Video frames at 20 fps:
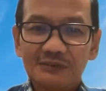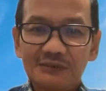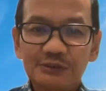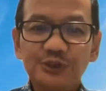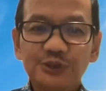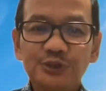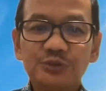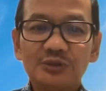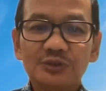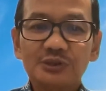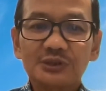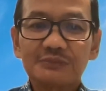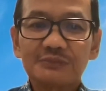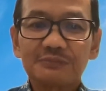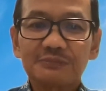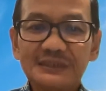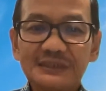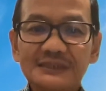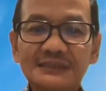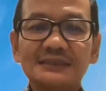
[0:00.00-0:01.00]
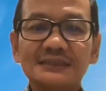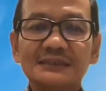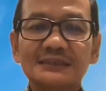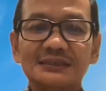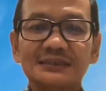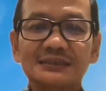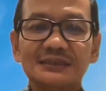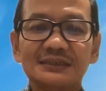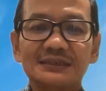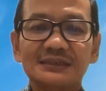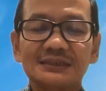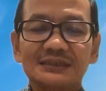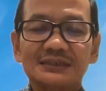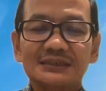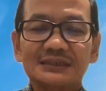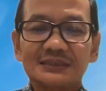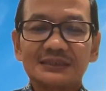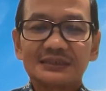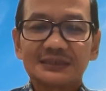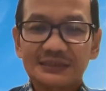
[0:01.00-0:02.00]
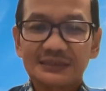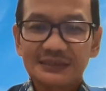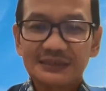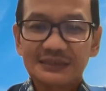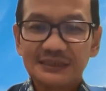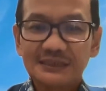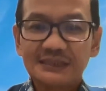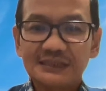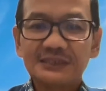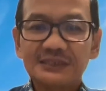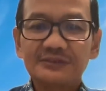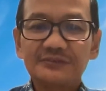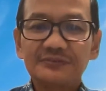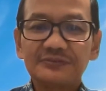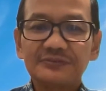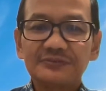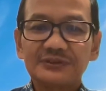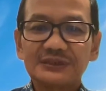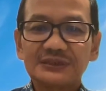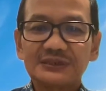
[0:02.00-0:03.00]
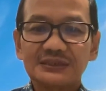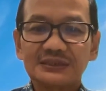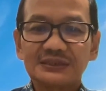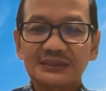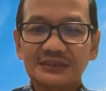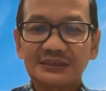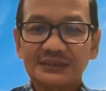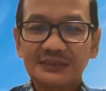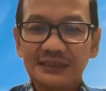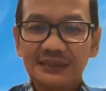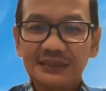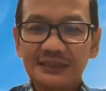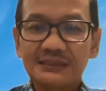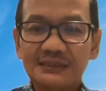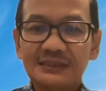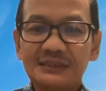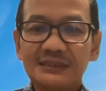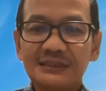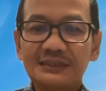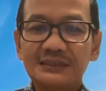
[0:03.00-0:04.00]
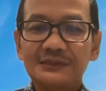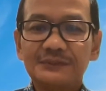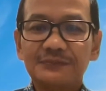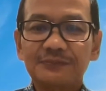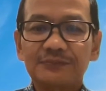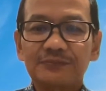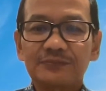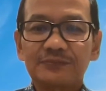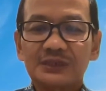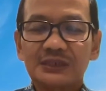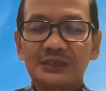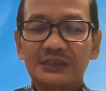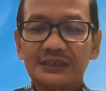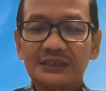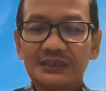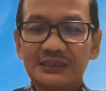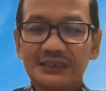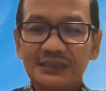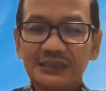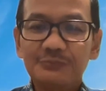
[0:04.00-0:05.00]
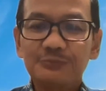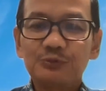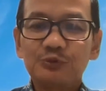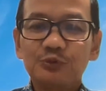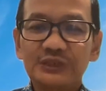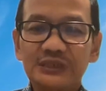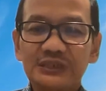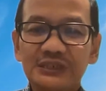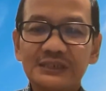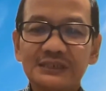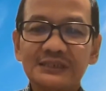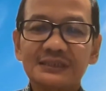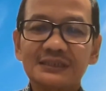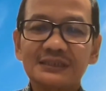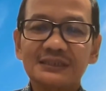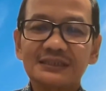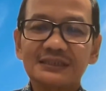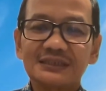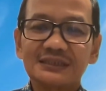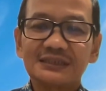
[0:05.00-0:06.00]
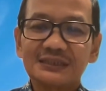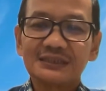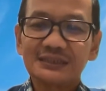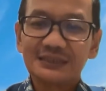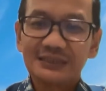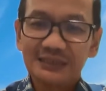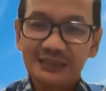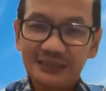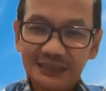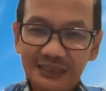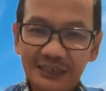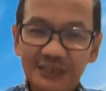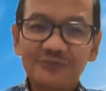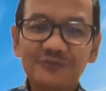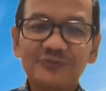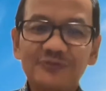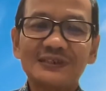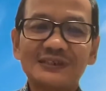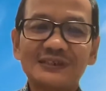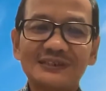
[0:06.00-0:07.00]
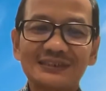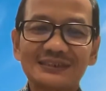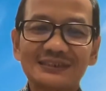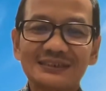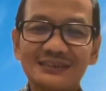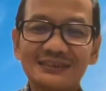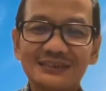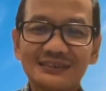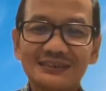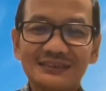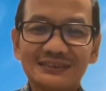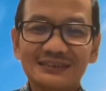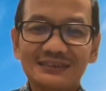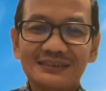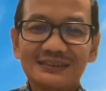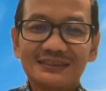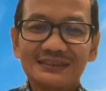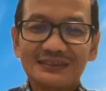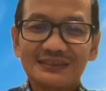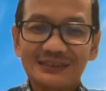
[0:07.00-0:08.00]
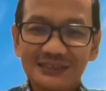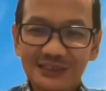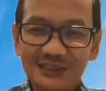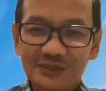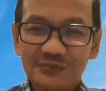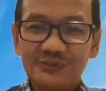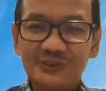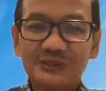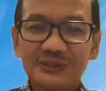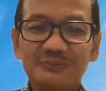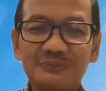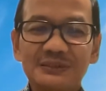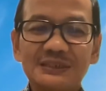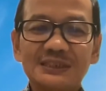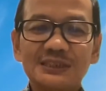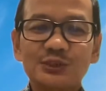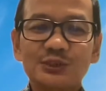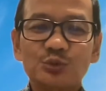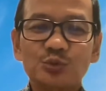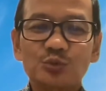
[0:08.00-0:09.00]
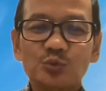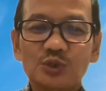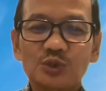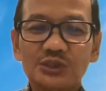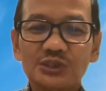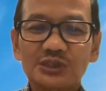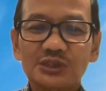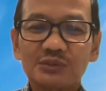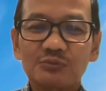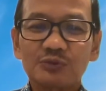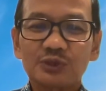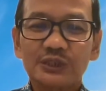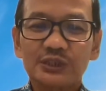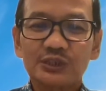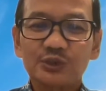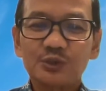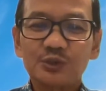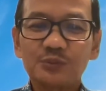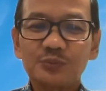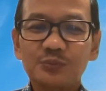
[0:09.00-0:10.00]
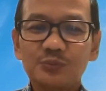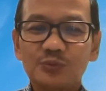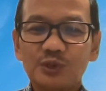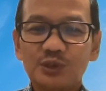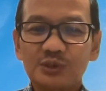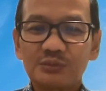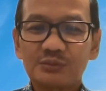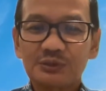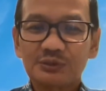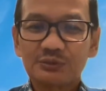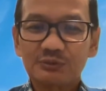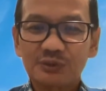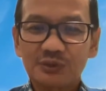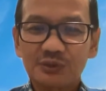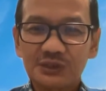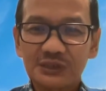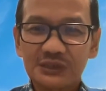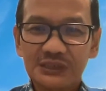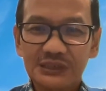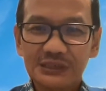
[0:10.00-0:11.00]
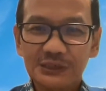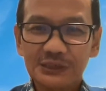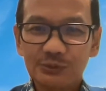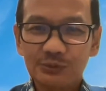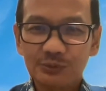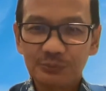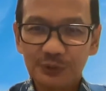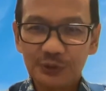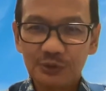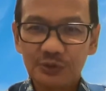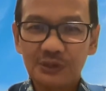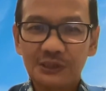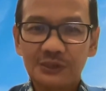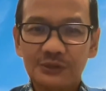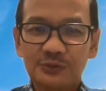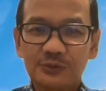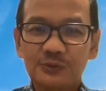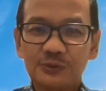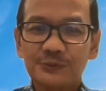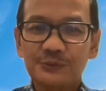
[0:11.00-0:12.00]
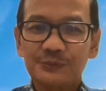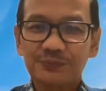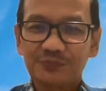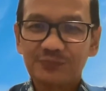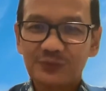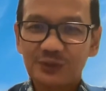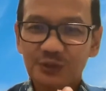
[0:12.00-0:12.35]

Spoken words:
I wish you all the best. Stay safe, stay healthy, and keep doing great, and have fun. Thank you very much. Wassalamualaikum warahmatullahi wabarakatuh.